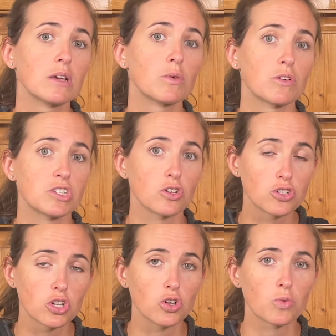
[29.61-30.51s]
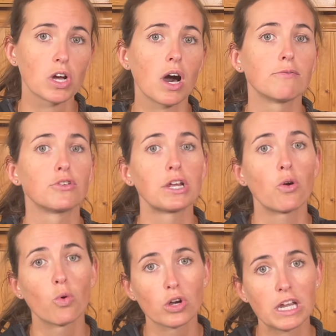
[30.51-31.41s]
with a surgical recovery
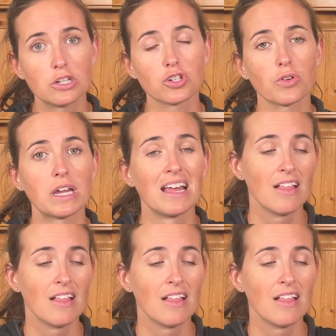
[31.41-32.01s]
or injury